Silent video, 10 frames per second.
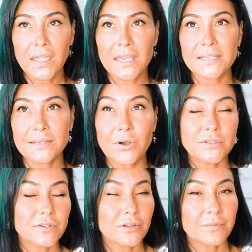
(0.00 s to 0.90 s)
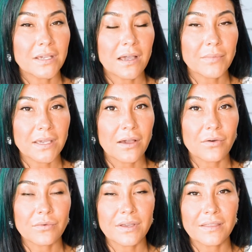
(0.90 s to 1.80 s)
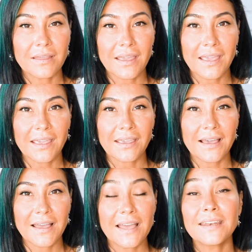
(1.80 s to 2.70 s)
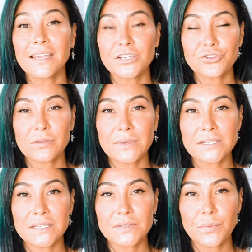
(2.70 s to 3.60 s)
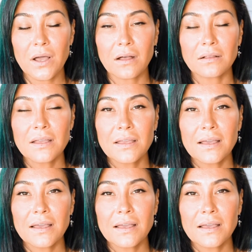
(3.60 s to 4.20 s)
and I'm also going to be coming out with a, uh, a night treatment as well